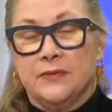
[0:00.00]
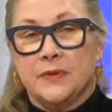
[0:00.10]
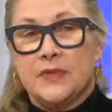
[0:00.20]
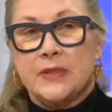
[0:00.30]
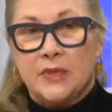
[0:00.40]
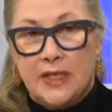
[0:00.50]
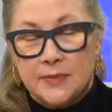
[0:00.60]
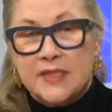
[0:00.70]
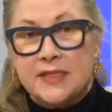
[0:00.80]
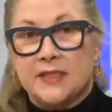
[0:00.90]
from somebody,
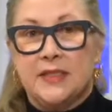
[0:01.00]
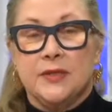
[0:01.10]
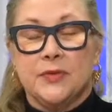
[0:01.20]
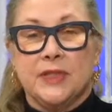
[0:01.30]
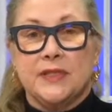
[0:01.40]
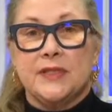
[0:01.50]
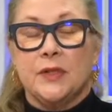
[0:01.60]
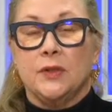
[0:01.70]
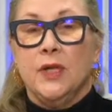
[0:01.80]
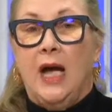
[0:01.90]
I'm 63,
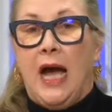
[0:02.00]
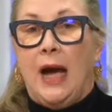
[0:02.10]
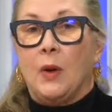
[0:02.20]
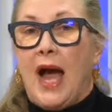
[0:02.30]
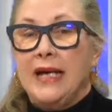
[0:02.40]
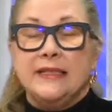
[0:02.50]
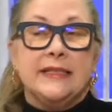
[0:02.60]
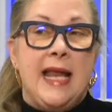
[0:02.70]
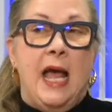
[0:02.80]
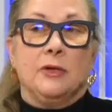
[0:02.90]
so I
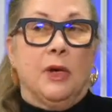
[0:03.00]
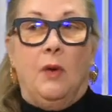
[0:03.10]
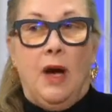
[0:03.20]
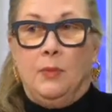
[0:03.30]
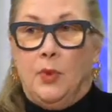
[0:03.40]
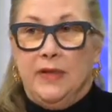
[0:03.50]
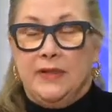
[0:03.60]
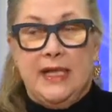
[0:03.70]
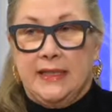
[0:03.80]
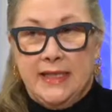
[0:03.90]
did not grow up
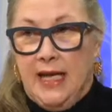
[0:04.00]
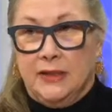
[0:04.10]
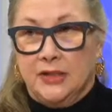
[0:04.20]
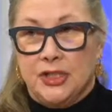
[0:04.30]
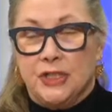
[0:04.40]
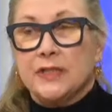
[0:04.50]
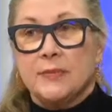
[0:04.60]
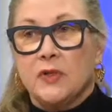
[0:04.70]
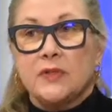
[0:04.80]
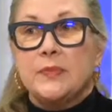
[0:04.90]
with technology, as
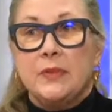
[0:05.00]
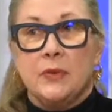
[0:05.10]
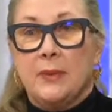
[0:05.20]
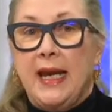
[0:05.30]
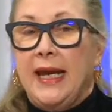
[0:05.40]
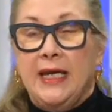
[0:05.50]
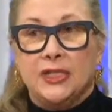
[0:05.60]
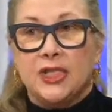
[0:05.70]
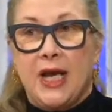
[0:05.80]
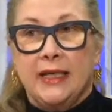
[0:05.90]
most people my
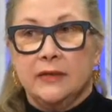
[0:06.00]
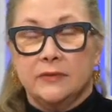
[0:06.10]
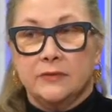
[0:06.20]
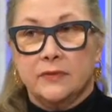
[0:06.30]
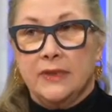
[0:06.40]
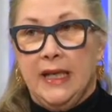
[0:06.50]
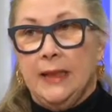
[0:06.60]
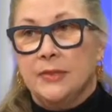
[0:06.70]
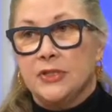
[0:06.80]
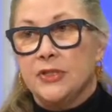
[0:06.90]
age kind of
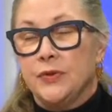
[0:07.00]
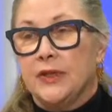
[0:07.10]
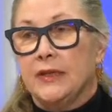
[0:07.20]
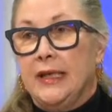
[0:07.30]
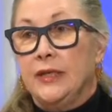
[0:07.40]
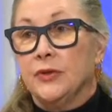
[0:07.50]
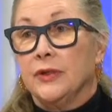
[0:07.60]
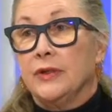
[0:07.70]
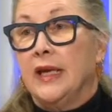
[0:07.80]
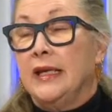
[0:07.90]
came into it later
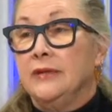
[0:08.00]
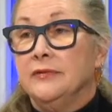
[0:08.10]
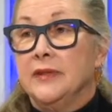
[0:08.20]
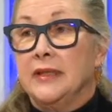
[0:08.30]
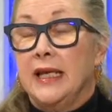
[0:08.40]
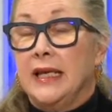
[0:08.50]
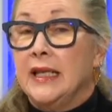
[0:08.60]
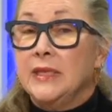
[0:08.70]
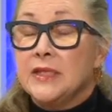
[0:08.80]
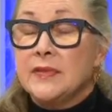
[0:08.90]
in life. And,
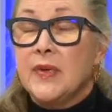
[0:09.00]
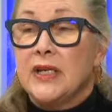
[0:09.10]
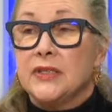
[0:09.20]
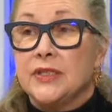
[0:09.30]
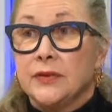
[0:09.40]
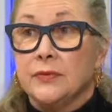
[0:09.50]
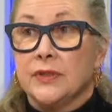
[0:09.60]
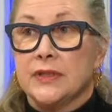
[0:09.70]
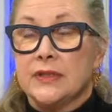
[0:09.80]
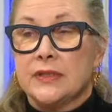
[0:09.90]
it does make a
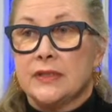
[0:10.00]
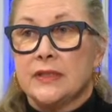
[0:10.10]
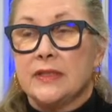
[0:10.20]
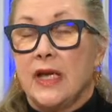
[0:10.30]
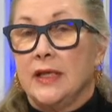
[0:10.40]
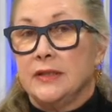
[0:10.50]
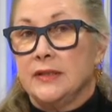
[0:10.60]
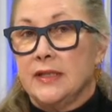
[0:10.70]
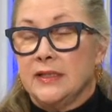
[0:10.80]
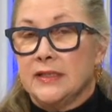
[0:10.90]
difference, and
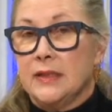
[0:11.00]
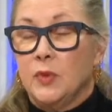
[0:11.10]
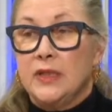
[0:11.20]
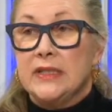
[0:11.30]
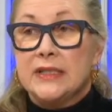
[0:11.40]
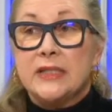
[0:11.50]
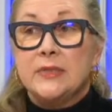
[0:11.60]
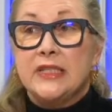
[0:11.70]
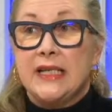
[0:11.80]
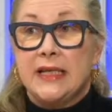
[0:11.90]
it's somewhat
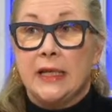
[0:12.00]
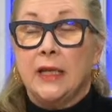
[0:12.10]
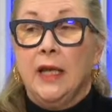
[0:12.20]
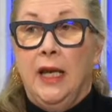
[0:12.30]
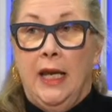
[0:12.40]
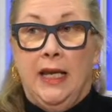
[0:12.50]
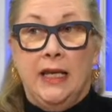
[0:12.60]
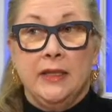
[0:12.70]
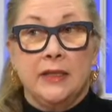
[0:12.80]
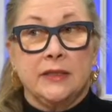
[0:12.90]
intimidating. And
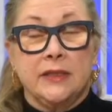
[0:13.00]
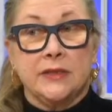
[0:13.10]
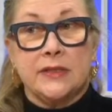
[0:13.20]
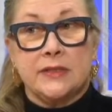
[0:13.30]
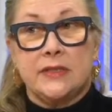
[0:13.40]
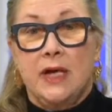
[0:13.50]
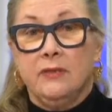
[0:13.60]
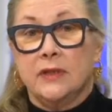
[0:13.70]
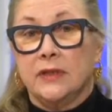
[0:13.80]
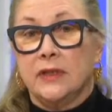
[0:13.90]
I think there's
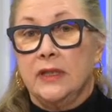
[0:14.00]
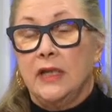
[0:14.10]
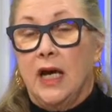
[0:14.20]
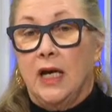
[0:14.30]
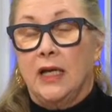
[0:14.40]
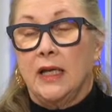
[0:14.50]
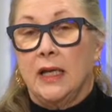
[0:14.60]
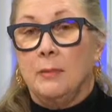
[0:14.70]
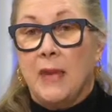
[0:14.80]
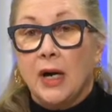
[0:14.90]
definitely
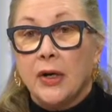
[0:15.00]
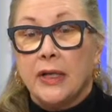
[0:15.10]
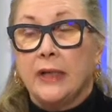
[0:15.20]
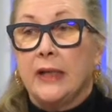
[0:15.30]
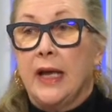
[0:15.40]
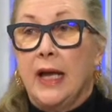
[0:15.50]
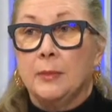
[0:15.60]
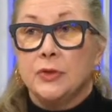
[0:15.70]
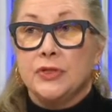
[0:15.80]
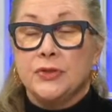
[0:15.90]
a marketing
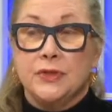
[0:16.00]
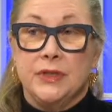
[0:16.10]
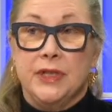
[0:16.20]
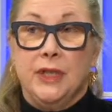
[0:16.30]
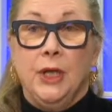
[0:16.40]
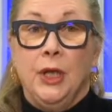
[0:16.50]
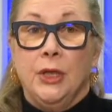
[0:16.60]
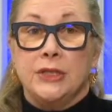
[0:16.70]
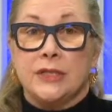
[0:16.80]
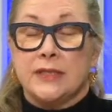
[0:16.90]
opportunity
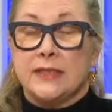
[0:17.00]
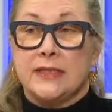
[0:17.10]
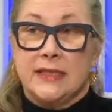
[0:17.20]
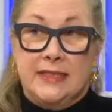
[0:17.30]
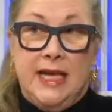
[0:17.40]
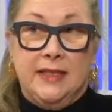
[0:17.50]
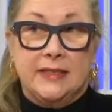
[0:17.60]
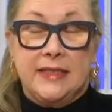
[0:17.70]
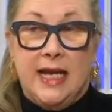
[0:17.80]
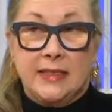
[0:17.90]
to take
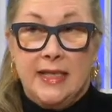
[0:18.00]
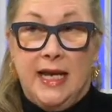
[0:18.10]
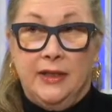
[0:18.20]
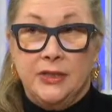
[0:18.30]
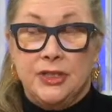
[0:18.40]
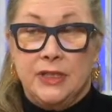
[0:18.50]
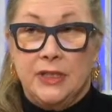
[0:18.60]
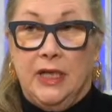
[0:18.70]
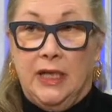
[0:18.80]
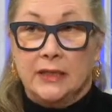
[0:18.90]
the
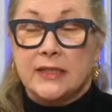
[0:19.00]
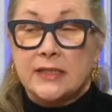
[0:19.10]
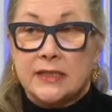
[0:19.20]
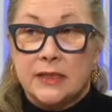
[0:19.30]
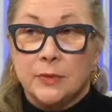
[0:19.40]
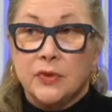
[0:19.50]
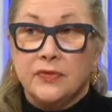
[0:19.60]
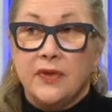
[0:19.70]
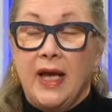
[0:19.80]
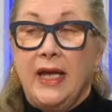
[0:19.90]
technology and
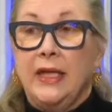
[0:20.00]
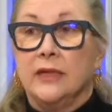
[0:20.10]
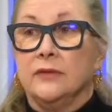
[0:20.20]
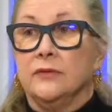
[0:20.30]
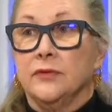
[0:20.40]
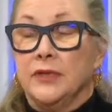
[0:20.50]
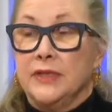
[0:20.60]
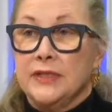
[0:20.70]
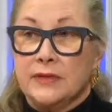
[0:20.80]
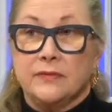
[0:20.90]
simplify it for
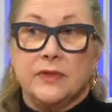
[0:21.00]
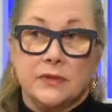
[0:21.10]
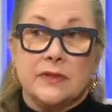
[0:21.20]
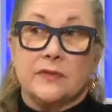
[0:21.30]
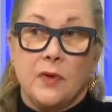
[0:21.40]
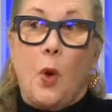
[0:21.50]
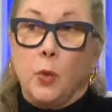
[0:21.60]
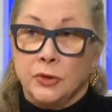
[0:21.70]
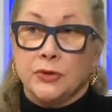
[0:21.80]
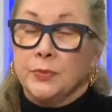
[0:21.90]
ease of use of
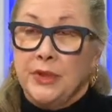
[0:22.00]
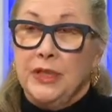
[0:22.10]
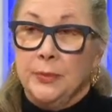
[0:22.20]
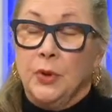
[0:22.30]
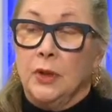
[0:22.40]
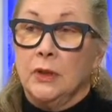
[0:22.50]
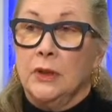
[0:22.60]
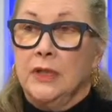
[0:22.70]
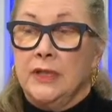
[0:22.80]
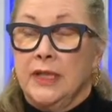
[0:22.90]
older people,
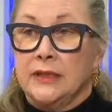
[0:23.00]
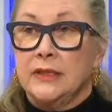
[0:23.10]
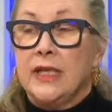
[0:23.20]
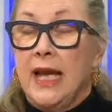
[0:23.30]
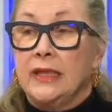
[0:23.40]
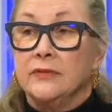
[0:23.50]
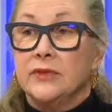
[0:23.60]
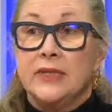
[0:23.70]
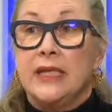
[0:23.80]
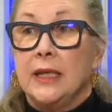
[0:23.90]
and kind
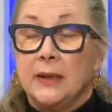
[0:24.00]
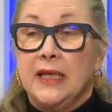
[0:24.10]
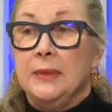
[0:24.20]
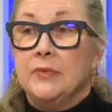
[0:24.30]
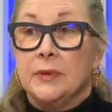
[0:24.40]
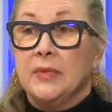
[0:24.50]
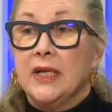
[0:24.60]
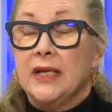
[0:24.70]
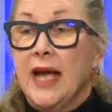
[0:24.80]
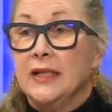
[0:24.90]
of keep them
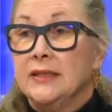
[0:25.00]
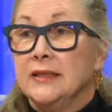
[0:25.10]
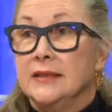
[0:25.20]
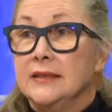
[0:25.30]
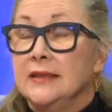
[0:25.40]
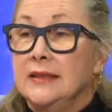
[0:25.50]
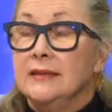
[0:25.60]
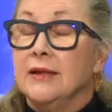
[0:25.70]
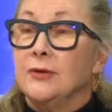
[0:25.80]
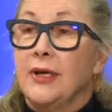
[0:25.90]
connected in
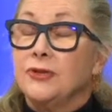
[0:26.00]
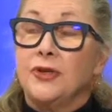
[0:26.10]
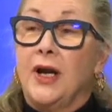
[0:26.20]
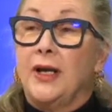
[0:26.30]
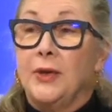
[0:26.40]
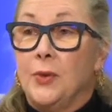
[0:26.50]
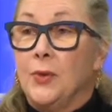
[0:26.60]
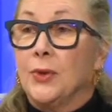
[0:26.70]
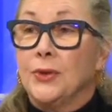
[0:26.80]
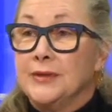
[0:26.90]
the electronic
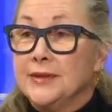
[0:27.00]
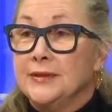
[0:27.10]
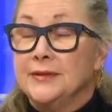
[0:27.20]
world.